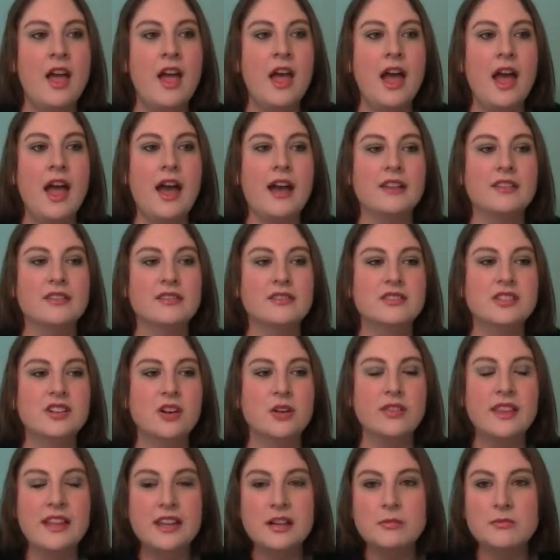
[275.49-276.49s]
and, you know,
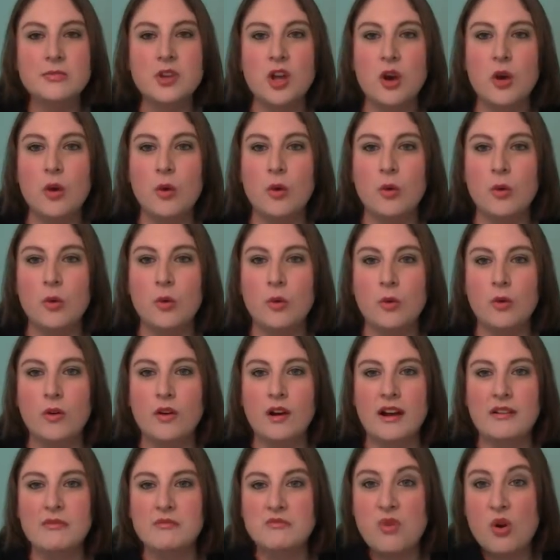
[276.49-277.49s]
let him know
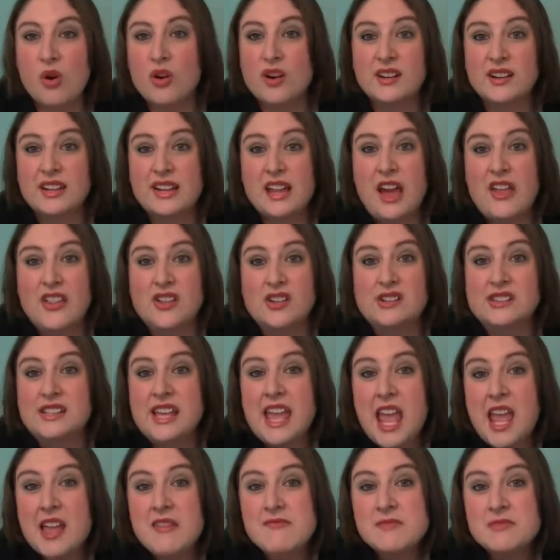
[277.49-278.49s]
more other
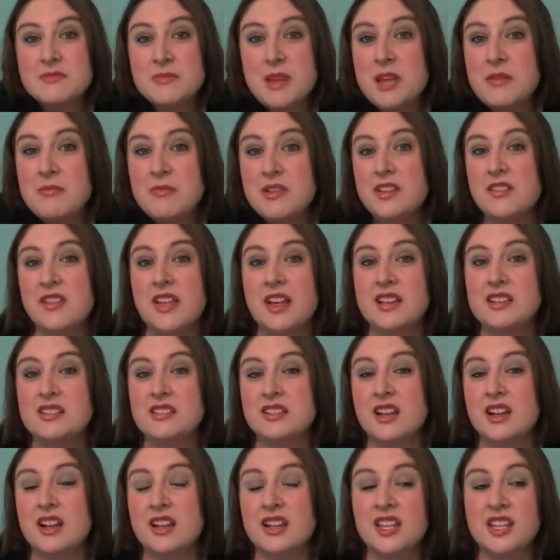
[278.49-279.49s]
games maybe that uh,